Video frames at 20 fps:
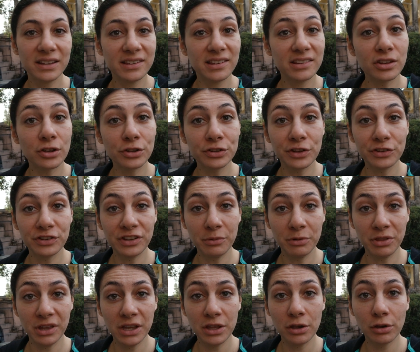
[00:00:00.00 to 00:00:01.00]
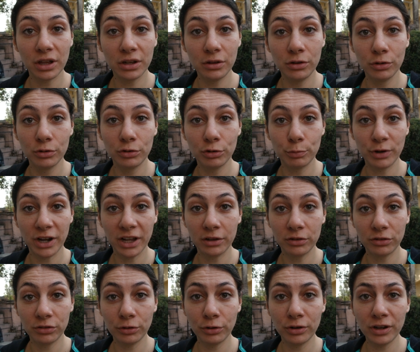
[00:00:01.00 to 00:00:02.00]
This is also something you can do to break a
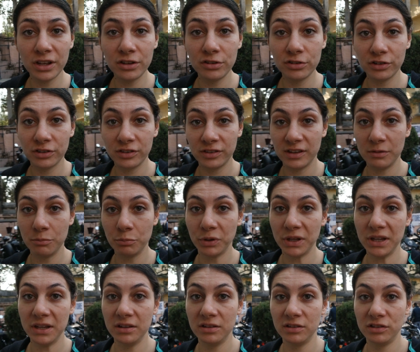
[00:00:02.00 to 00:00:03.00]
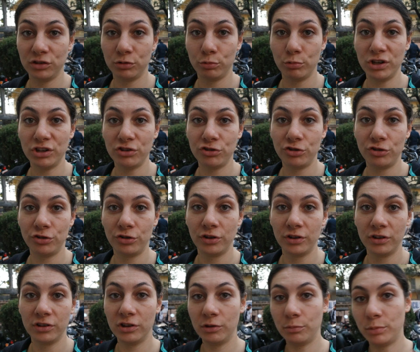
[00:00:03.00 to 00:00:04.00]
story. Just simply switch
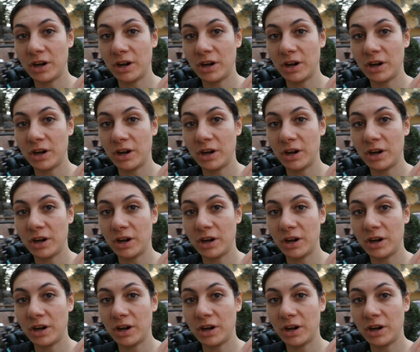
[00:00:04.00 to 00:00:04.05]
the